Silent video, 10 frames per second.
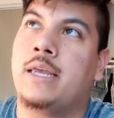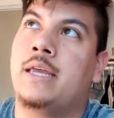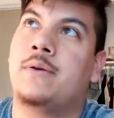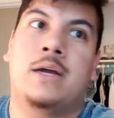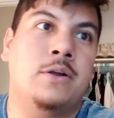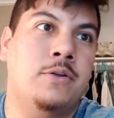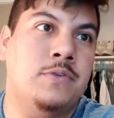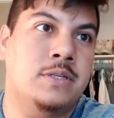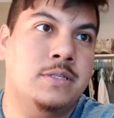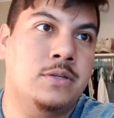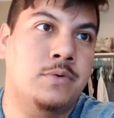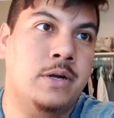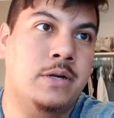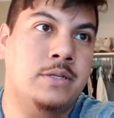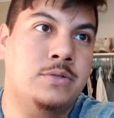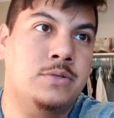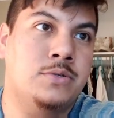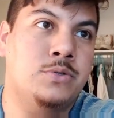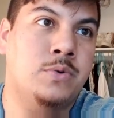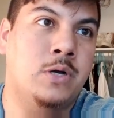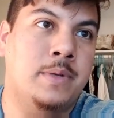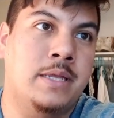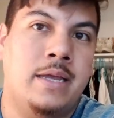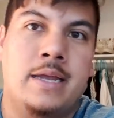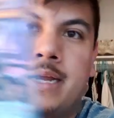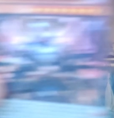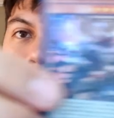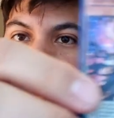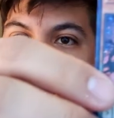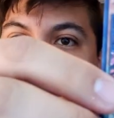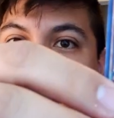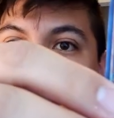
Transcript: can't, I don't know if you can see the rarity too, too well, but yeah, I got the